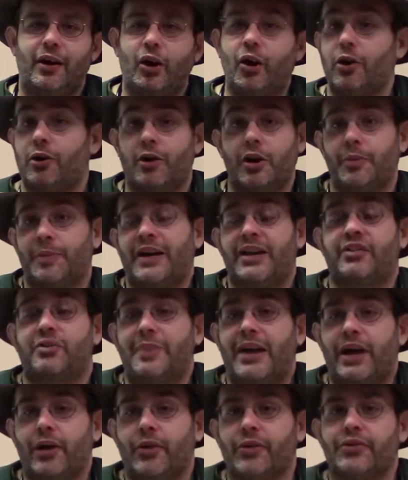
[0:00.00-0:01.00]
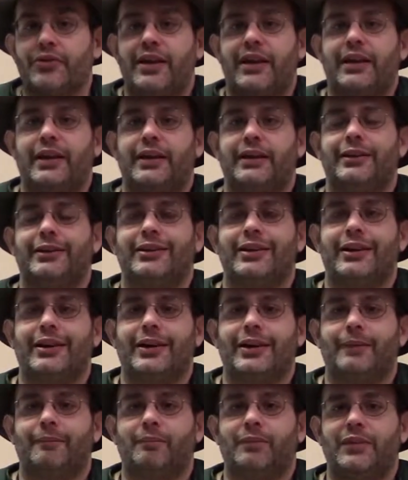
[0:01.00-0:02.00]
are our pets' mouths. And
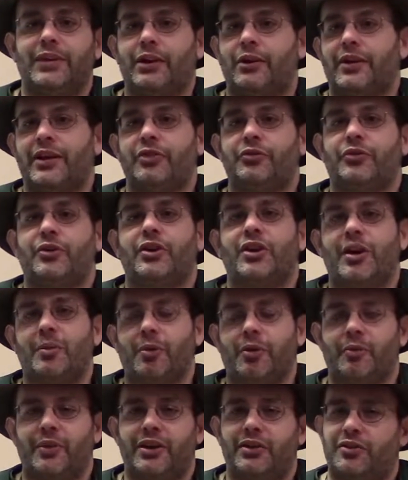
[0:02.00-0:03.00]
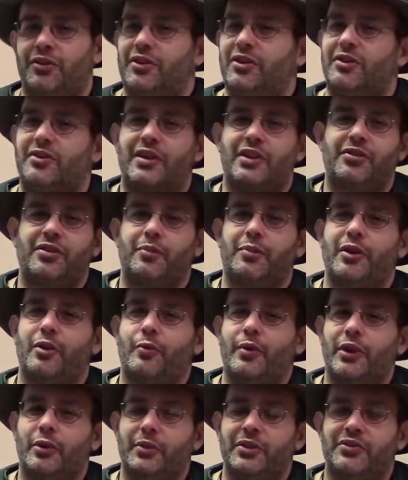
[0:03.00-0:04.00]
that's for a couple of reasons. It's not
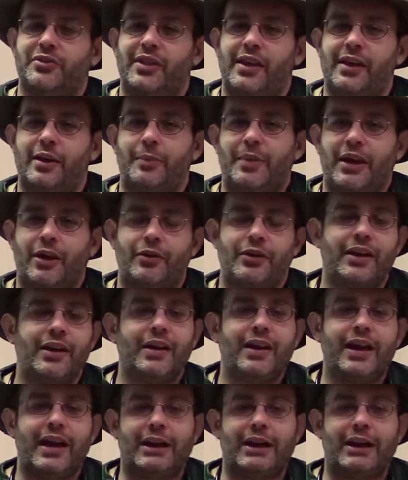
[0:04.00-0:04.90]
something we always think about.